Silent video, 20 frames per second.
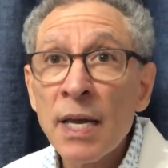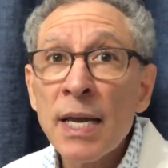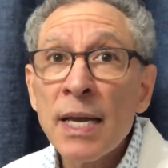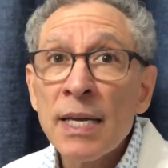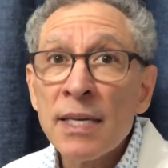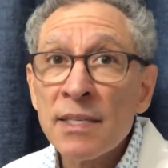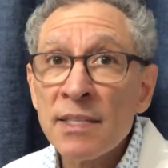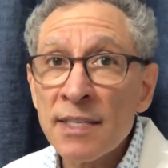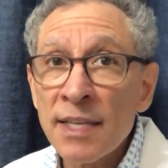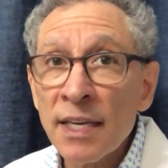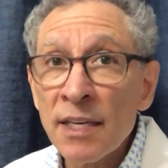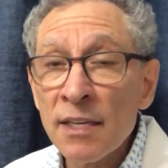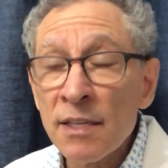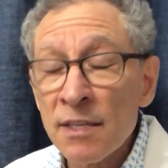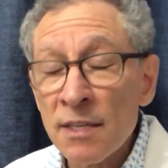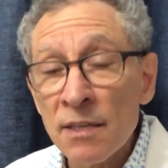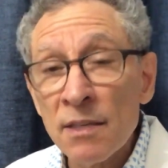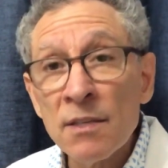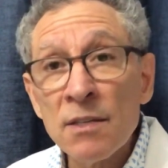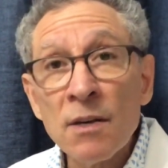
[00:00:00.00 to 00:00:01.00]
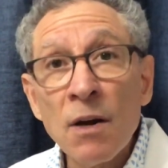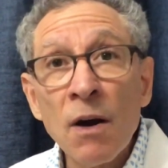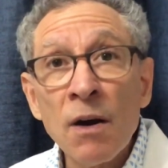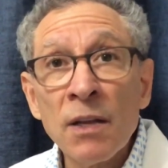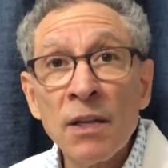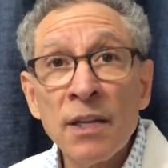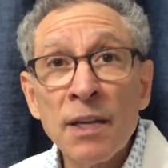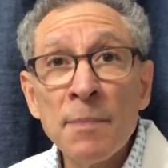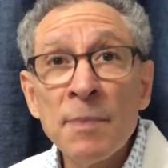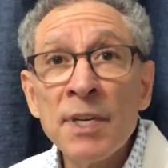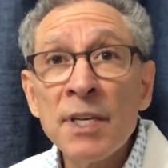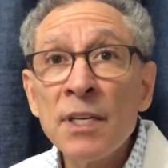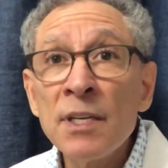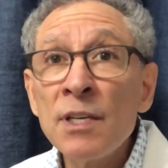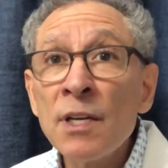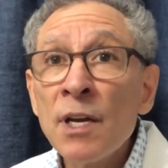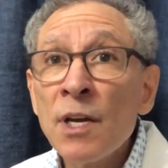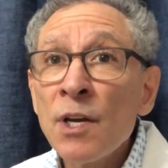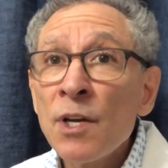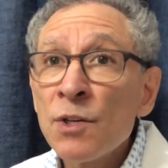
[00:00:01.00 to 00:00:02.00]
Sentences are limited
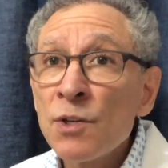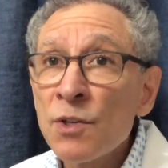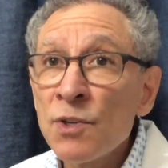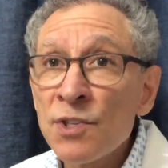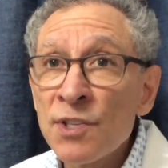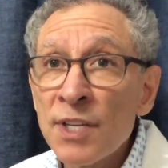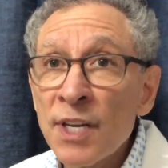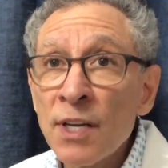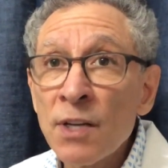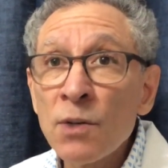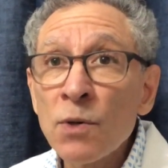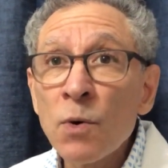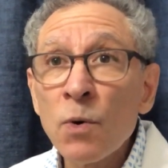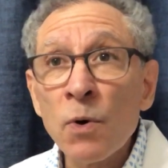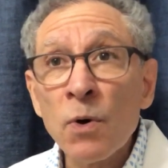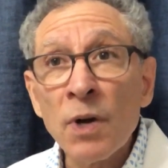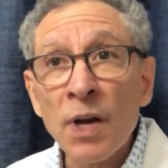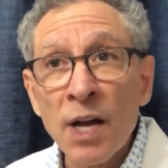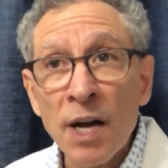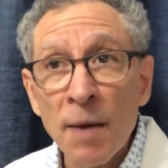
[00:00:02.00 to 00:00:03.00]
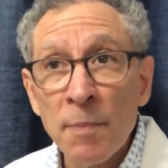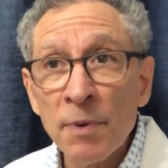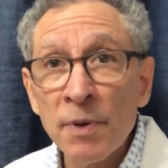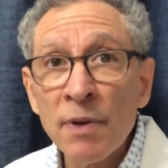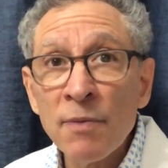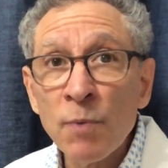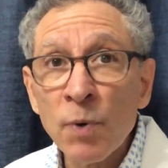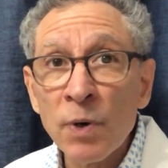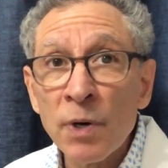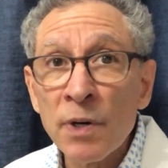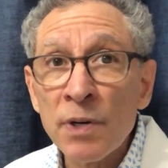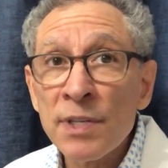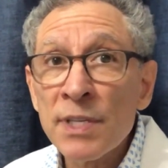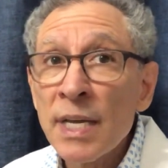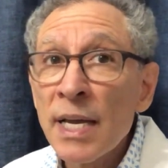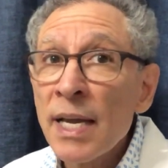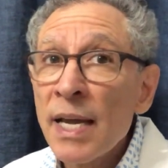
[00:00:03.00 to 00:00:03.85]
to single or a couple of words,